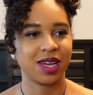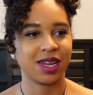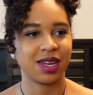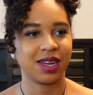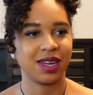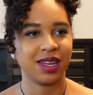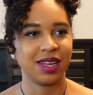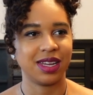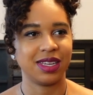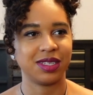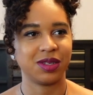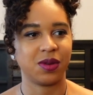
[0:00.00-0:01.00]
good
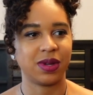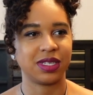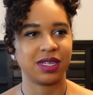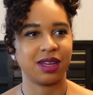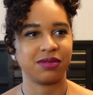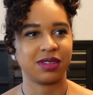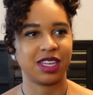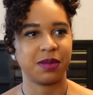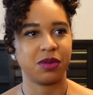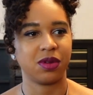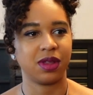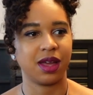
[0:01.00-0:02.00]
isn't always enough to keep
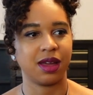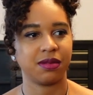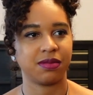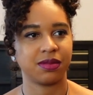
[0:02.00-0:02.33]
you alive.